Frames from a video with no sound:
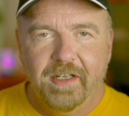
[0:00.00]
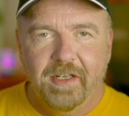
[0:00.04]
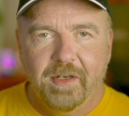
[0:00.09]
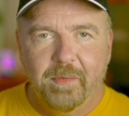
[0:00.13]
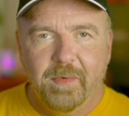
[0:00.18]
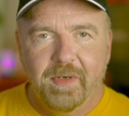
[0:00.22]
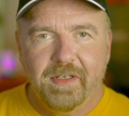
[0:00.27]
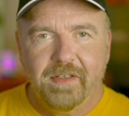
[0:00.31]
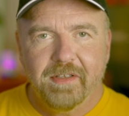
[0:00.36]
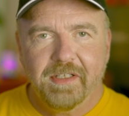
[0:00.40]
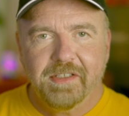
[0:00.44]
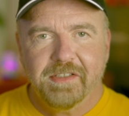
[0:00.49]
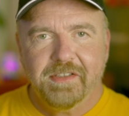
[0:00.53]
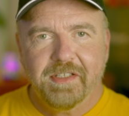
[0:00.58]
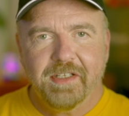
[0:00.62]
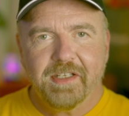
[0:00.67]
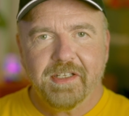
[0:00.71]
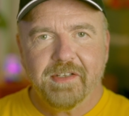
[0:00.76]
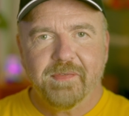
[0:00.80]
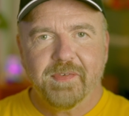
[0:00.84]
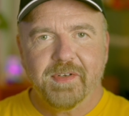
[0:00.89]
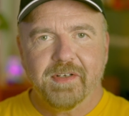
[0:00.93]
Well, let's
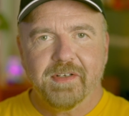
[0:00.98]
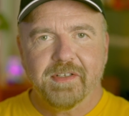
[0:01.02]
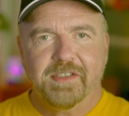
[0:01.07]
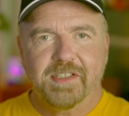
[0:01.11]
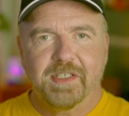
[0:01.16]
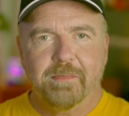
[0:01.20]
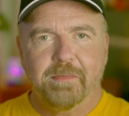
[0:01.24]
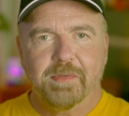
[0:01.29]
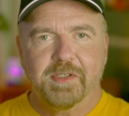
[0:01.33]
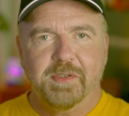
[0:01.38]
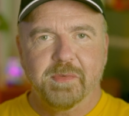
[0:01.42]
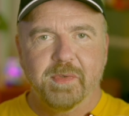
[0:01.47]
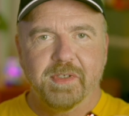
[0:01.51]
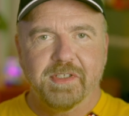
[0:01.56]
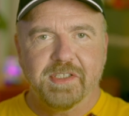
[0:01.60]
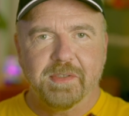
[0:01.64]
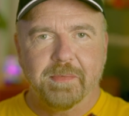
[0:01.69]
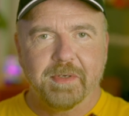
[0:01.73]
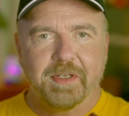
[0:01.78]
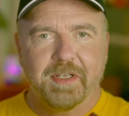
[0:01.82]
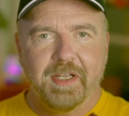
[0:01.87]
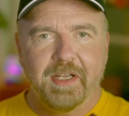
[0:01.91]
take a very simple switch, a
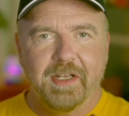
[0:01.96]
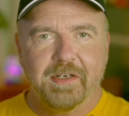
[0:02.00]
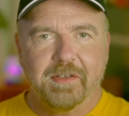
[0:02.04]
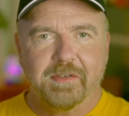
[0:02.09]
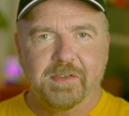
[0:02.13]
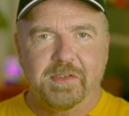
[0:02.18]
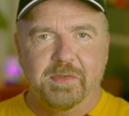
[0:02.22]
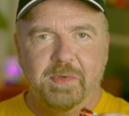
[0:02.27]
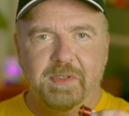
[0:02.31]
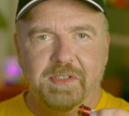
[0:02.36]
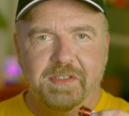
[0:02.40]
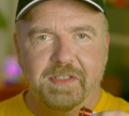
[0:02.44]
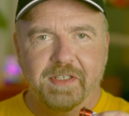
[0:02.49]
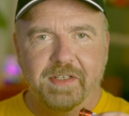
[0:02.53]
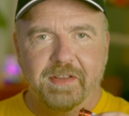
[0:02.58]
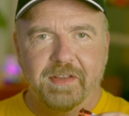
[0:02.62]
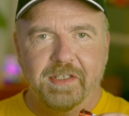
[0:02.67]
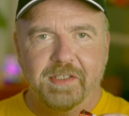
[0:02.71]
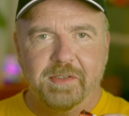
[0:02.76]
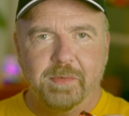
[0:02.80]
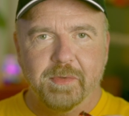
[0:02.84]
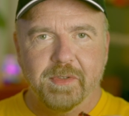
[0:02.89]
mechanical switch like
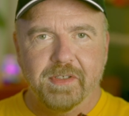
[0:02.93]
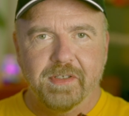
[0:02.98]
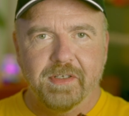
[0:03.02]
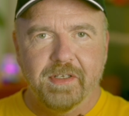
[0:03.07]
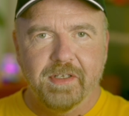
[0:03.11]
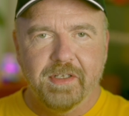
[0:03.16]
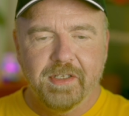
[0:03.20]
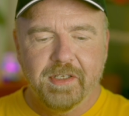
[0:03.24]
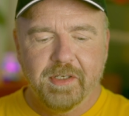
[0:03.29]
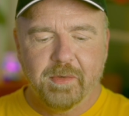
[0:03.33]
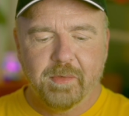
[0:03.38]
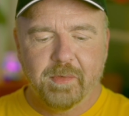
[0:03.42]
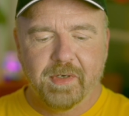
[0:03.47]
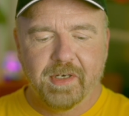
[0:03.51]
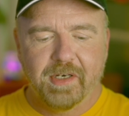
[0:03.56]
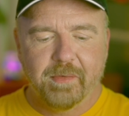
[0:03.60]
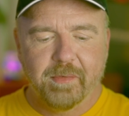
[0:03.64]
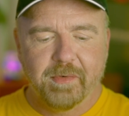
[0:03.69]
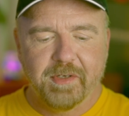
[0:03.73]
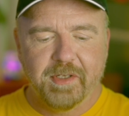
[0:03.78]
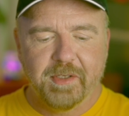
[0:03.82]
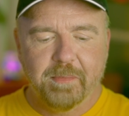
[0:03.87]
this one,
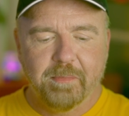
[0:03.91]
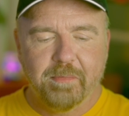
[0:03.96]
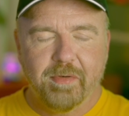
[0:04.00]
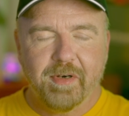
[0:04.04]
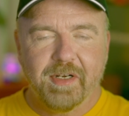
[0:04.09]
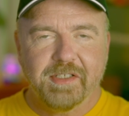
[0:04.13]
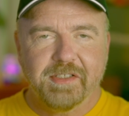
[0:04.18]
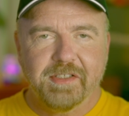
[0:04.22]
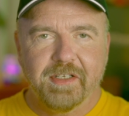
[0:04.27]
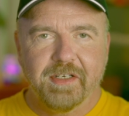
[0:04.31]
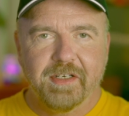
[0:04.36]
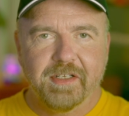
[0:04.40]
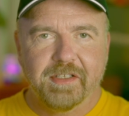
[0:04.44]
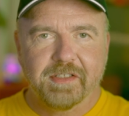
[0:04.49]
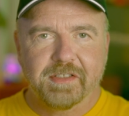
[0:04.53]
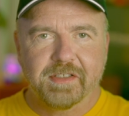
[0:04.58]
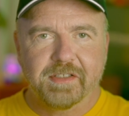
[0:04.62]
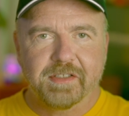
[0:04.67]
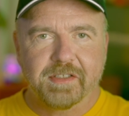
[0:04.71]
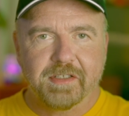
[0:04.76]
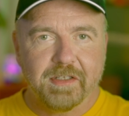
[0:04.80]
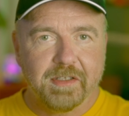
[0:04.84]
where when you press it,
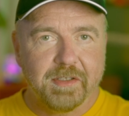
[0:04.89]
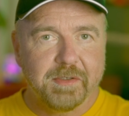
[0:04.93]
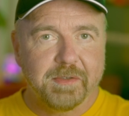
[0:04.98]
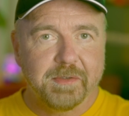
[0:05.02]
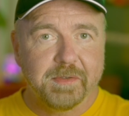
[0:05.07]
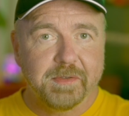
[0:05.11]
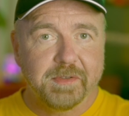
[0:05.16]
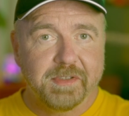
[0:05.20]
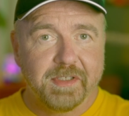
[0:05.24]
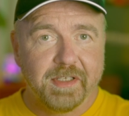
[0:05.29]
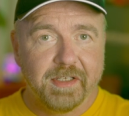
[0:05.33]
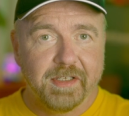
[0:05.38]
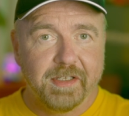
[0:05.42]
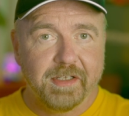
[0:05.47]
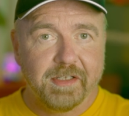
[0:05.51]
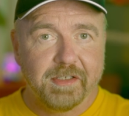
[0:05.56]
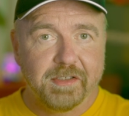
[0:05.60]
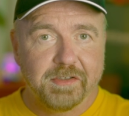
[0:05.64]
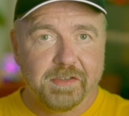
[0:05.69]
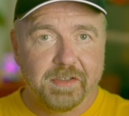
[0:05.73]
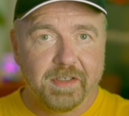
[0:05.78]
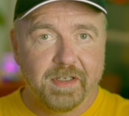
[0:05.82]
it's closed
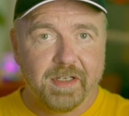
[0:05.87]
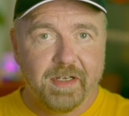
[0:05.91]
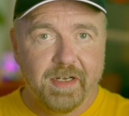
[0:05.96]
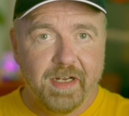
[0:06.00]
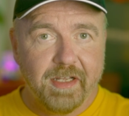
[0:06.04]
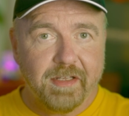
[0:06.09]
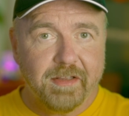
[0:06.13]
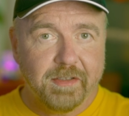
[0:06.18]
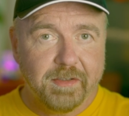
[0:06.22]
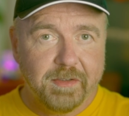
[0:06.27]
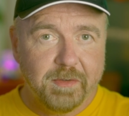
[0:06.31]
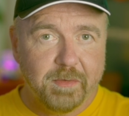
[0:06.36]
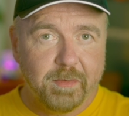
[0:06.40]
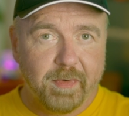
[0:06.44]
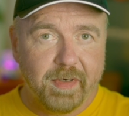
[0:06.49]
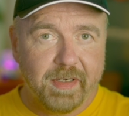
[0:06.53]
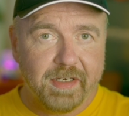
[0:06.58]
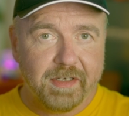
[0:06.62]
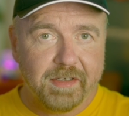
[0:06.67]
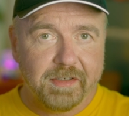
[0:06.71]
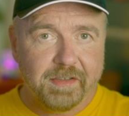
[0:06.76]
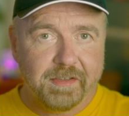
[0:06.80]
and should connect the two
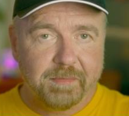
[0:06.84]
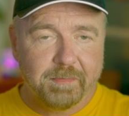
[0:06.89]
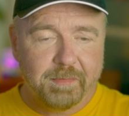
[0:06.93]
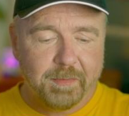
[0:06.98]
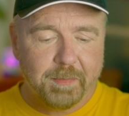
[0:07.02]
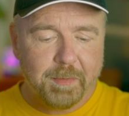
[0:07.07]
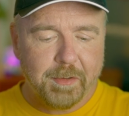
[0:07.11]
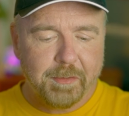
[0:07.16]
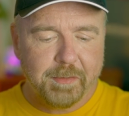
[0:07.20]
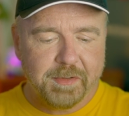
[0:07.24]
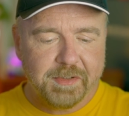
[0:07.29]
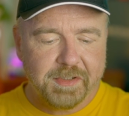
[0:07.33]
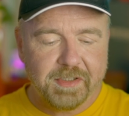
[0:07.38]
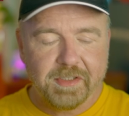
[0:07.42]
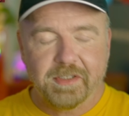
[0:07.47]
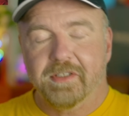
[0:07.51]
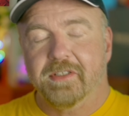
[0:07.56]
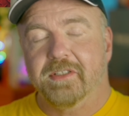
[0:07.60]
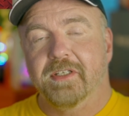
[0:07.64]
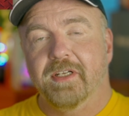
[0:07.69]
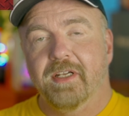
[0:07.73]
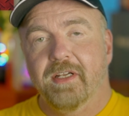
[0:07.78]
wires,
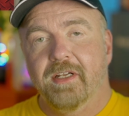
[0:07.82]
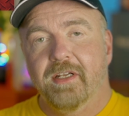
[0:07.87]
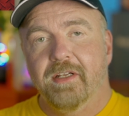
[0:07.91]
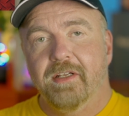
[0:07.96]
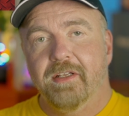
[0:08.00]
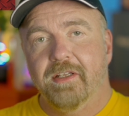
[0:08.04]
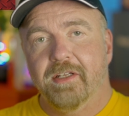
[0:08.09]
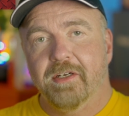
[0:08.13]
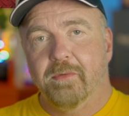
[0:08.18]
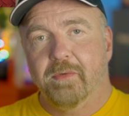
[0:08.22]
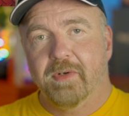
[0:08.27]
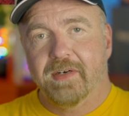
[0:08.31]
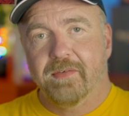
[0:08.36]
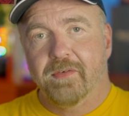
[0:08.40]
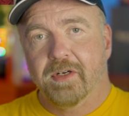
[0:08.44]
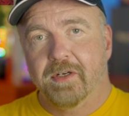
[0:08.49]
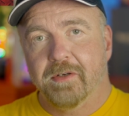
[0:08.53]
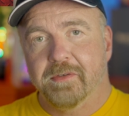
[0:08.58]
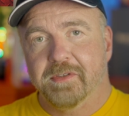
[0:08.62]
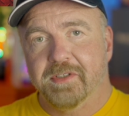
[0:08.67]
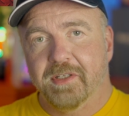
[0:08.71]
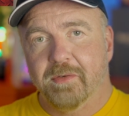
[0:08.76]
posts, you know, whatever
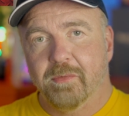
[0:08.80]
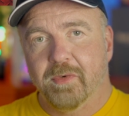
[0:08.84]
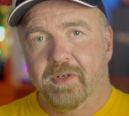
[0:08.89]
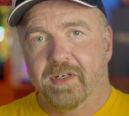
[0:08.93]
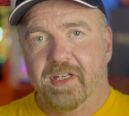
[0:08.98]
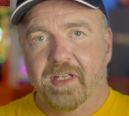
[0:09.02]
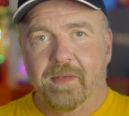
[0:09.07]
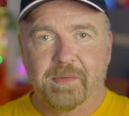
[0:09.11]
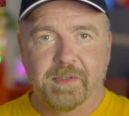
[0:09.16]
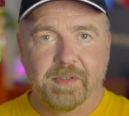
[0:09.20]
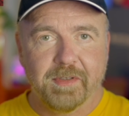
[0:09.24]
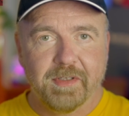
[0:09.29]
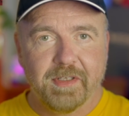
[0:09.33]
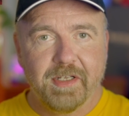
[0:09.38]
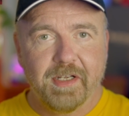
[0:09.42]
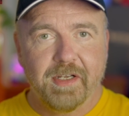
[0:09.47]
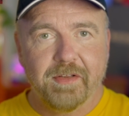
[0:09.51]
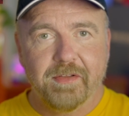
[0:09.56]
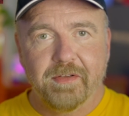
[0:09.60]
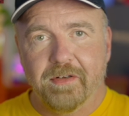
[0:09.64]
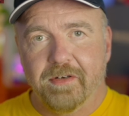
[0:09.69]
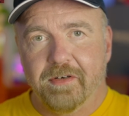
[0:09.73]
goes in one comes out the
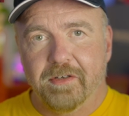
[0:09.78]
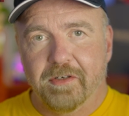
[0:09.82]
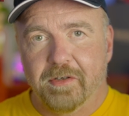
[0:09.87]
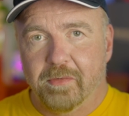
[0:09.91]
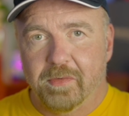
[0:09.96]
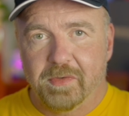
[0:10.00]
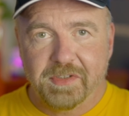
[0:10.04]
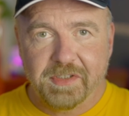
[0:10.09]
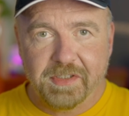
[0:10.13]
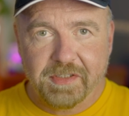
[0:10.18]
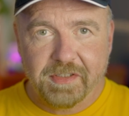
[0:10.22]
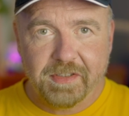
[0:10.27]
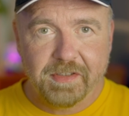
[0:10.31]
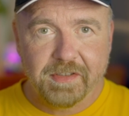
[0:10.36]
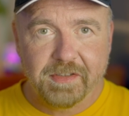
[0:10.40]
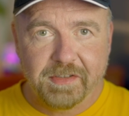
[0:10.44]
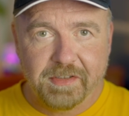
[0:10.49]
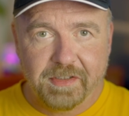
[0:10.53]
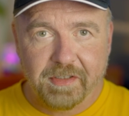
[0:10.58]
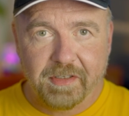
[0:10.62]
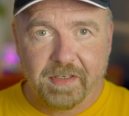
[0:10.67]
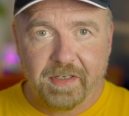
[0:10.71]
other, no
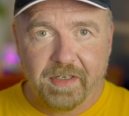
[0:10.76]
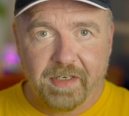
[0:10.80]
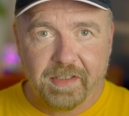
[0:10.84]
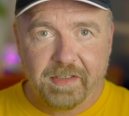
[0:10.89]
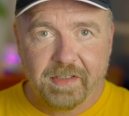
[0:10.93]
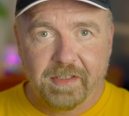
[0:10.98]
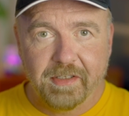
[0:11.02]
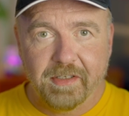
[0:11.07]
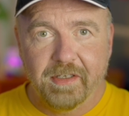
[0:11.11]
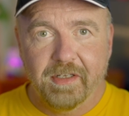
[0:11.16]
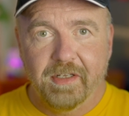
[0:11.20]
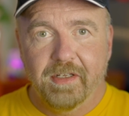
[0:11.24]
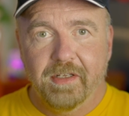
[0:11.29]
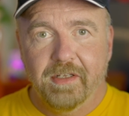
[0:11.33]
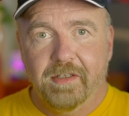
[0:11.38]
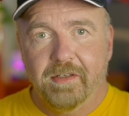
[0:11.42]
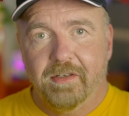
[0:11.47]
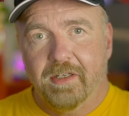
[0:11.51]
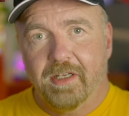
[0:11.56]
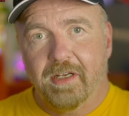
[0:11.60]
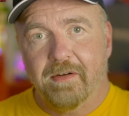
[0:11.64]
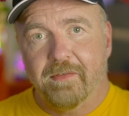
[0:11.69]
resistance, they're connected,
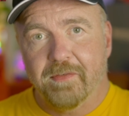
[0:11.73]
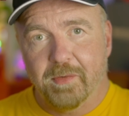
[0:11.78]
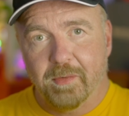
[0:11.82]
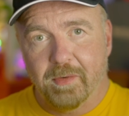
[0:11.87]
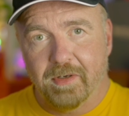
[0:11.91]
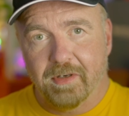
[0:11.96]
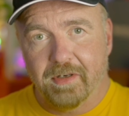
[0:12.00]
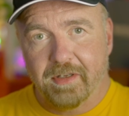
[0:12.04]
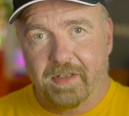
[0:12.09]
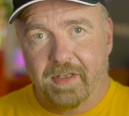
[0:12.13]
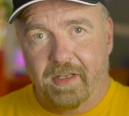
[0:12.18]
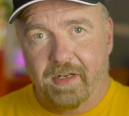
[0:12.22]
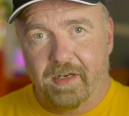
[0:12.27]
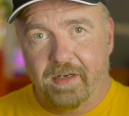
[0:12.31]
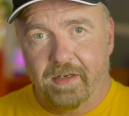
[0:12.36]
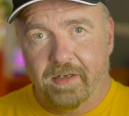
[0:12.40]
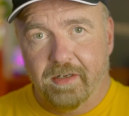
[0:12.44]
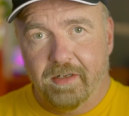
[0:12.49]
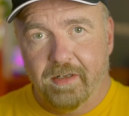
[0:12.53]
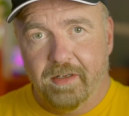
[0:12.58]
however you want to look at it.